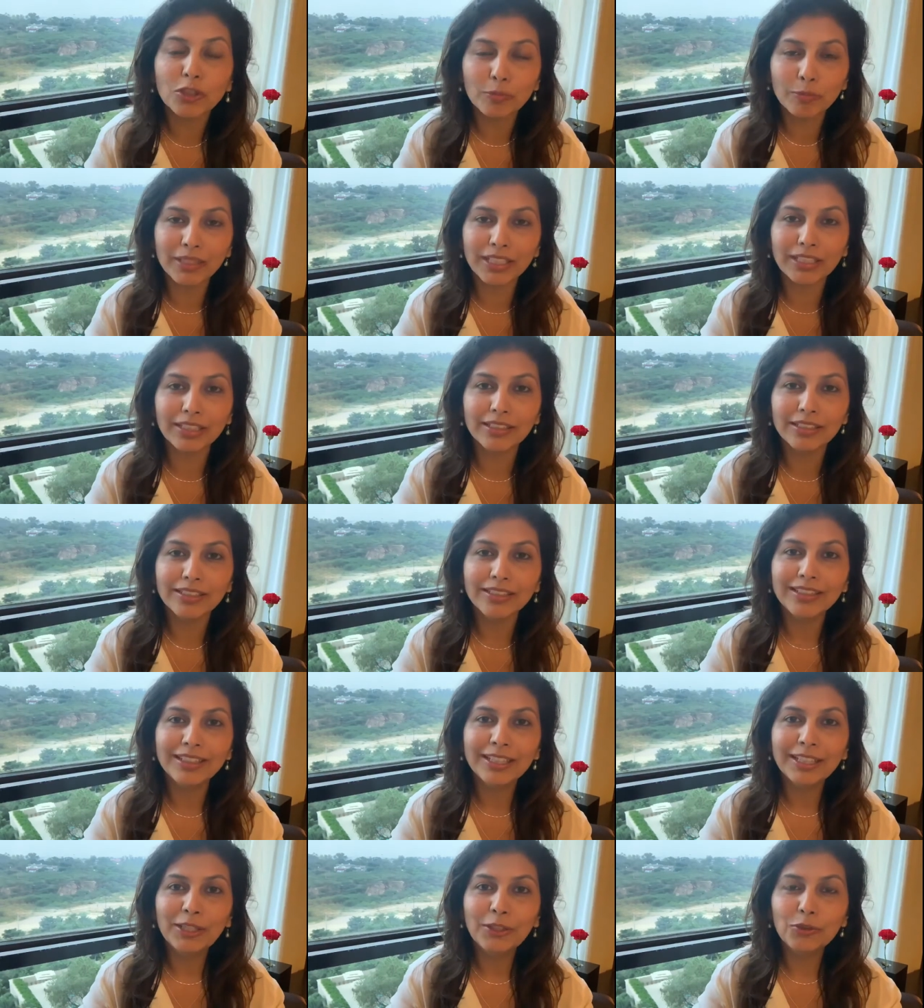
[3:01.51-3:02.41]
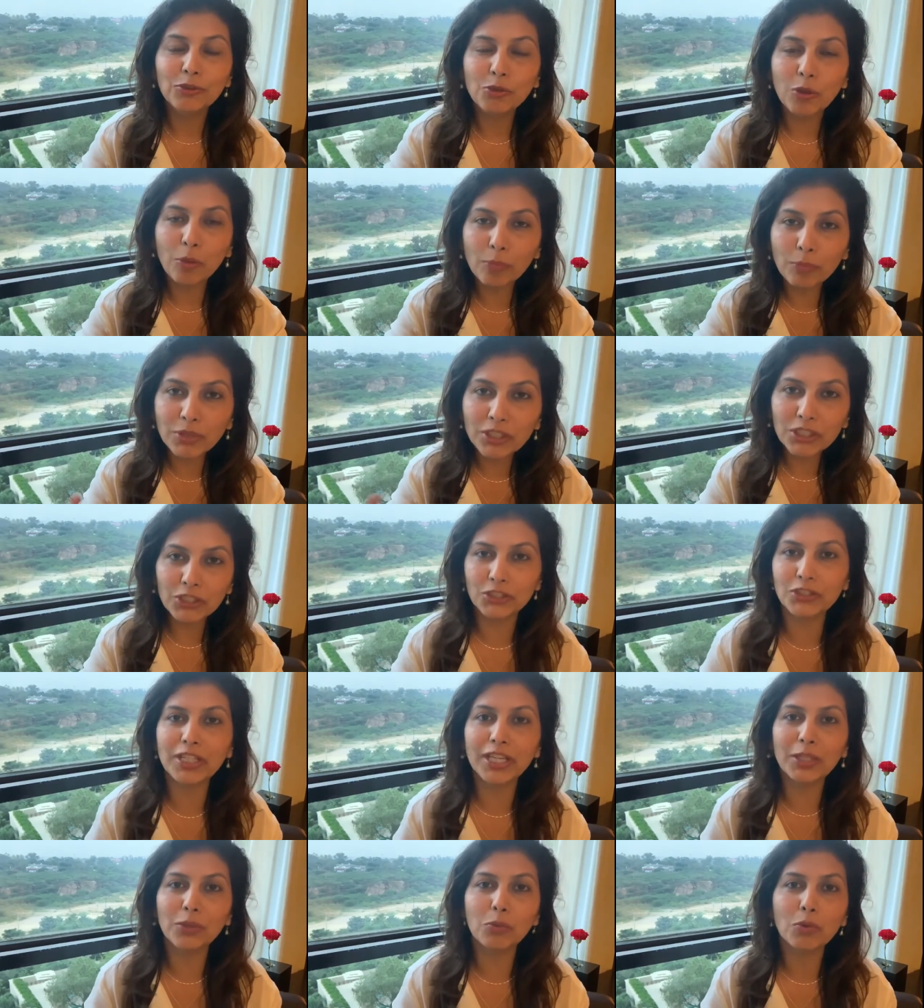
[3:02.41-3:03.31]
me to
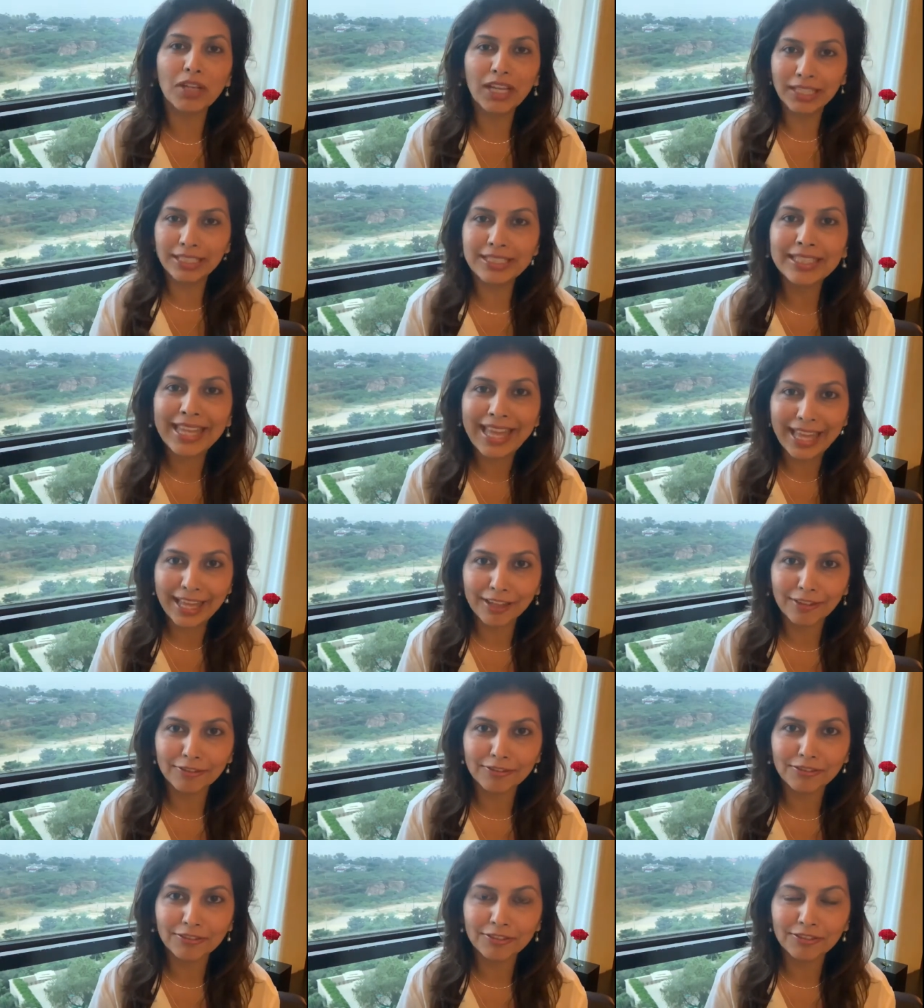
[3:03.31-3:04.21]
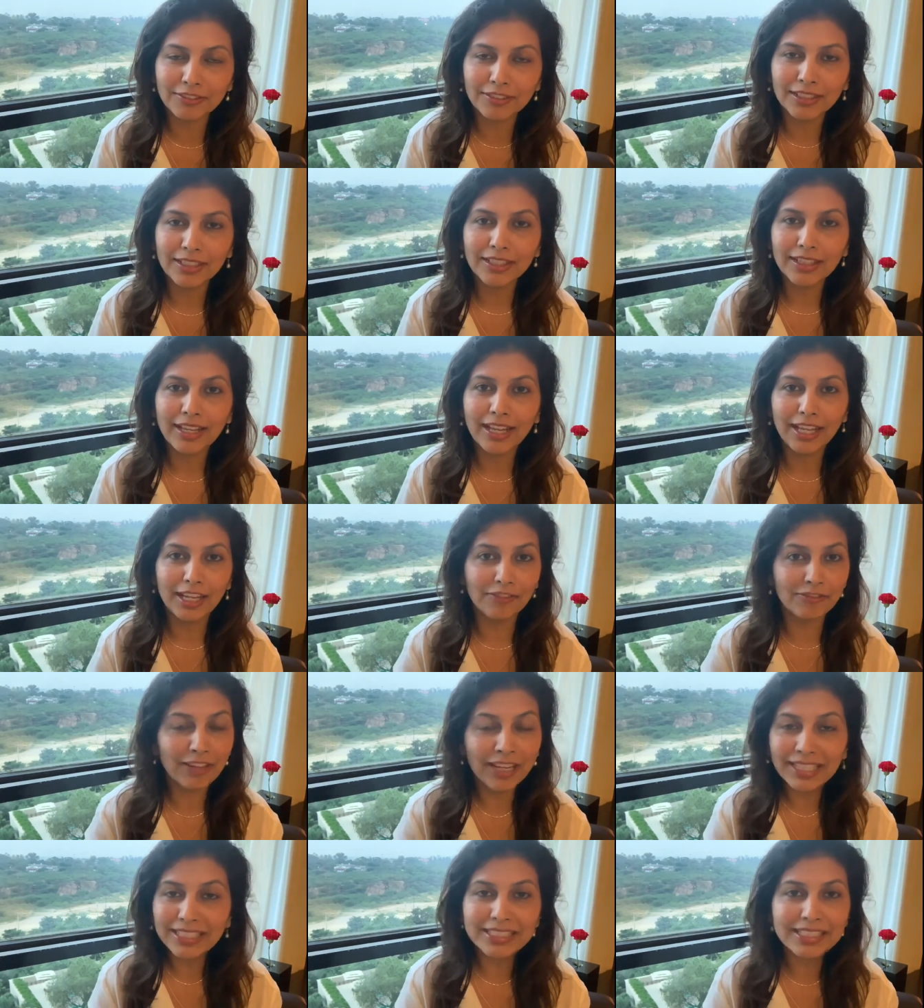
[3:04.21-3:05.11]
appreciate what I didn't have. And
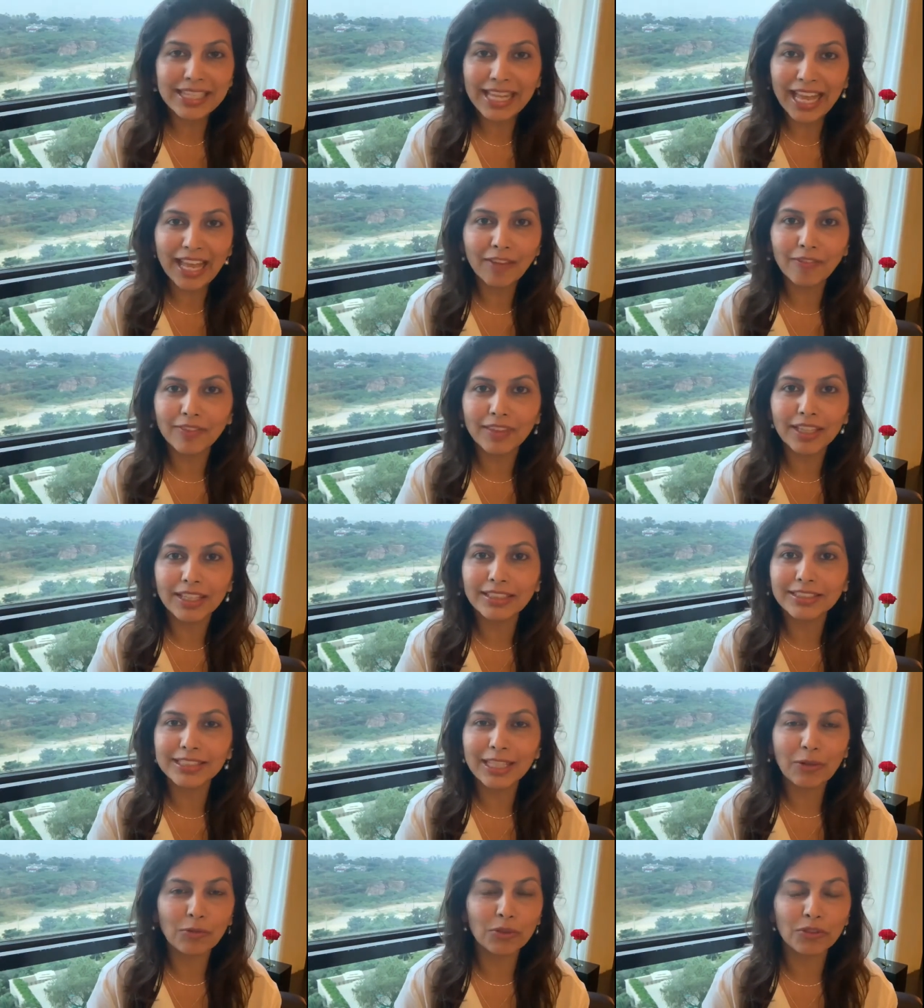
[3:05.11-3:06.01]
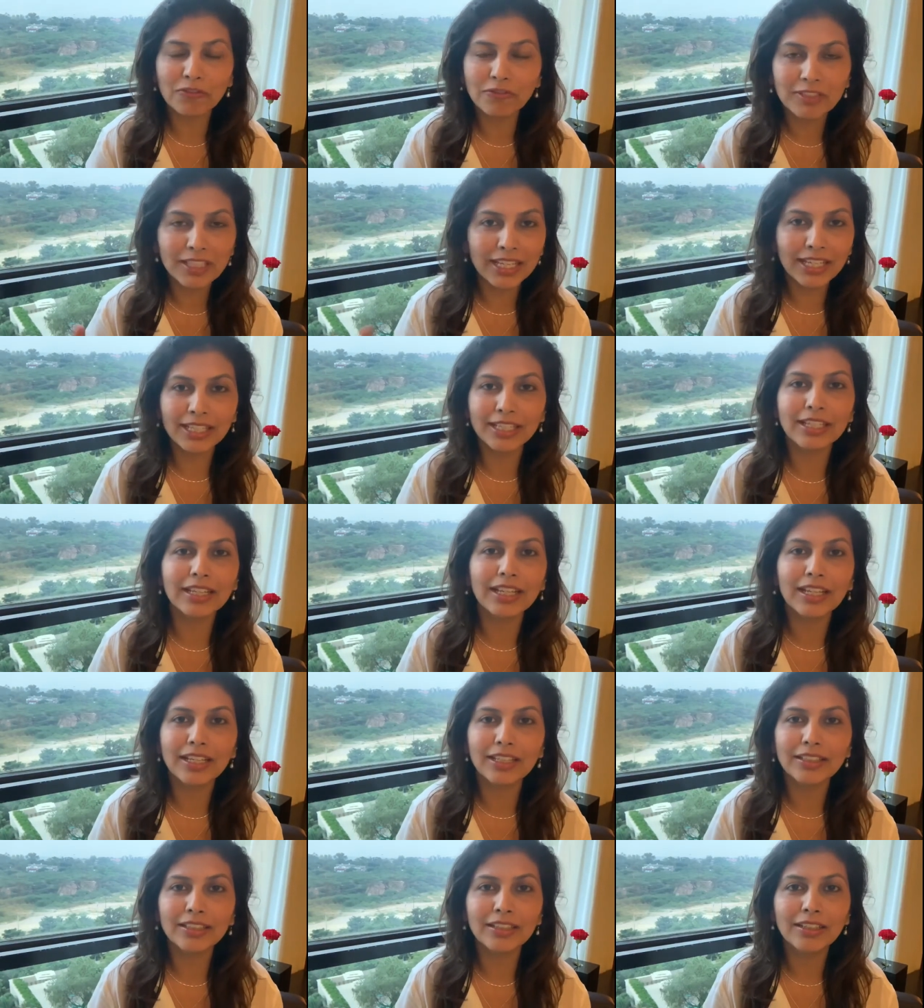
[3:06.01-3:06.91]
if I didn't have this, I would have taken
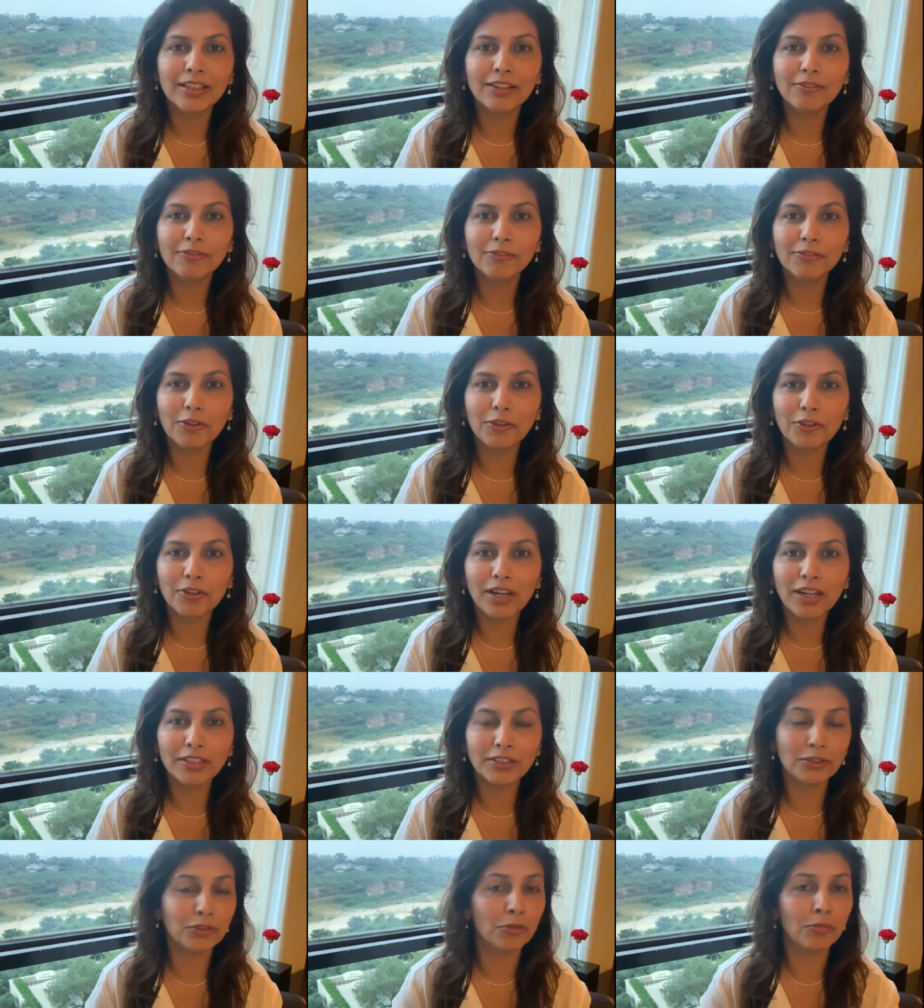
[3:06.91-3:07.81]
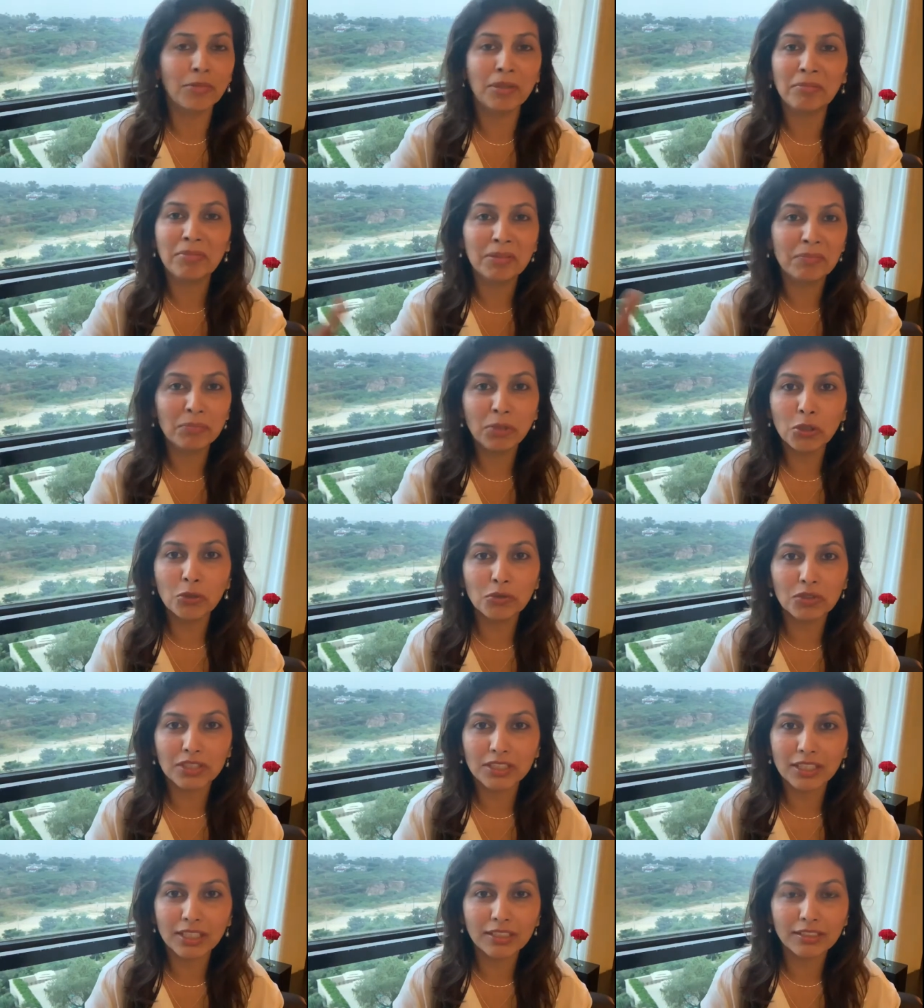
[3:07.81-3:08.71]
it for granted or maybe
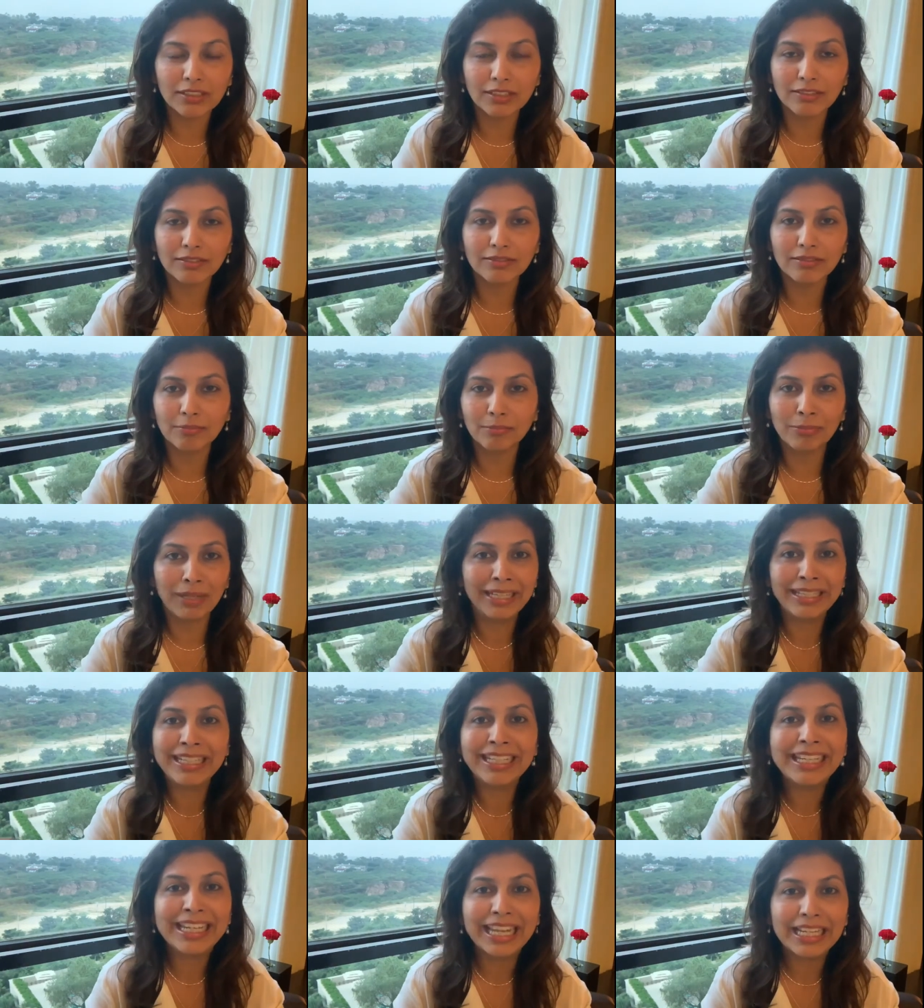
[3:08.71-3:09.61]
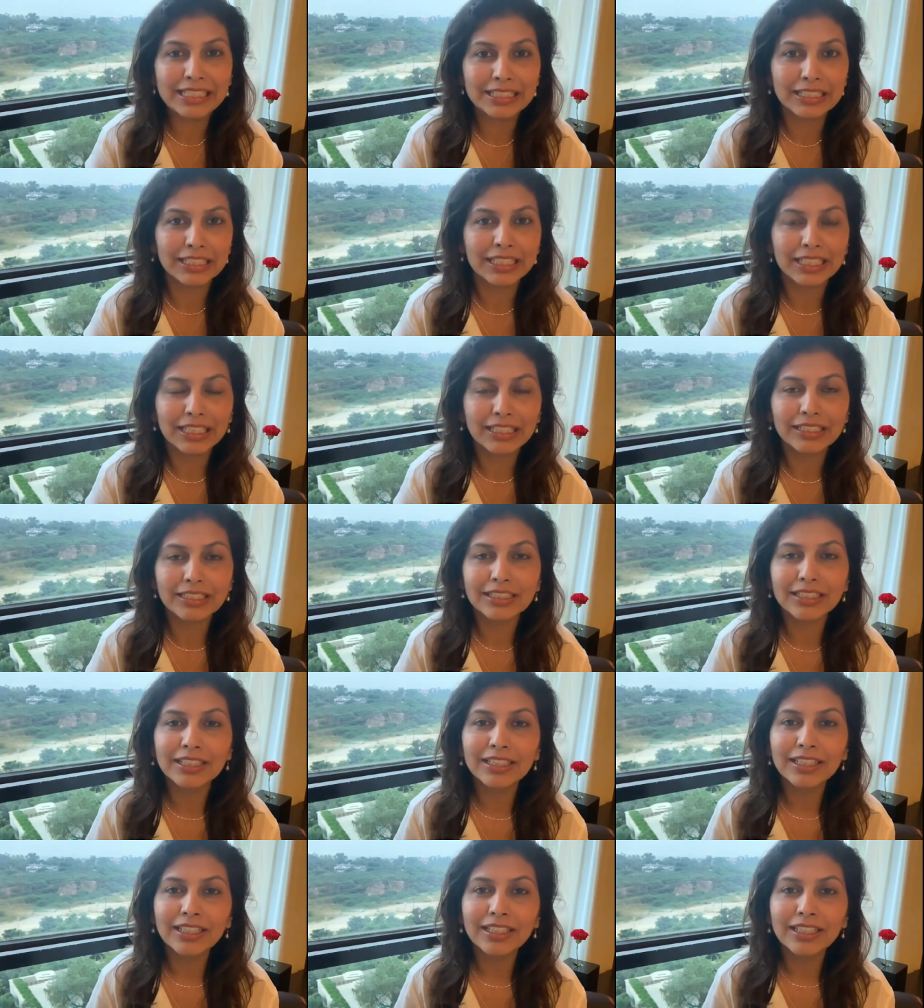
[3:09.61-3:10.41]
abused it in, by neglecting it.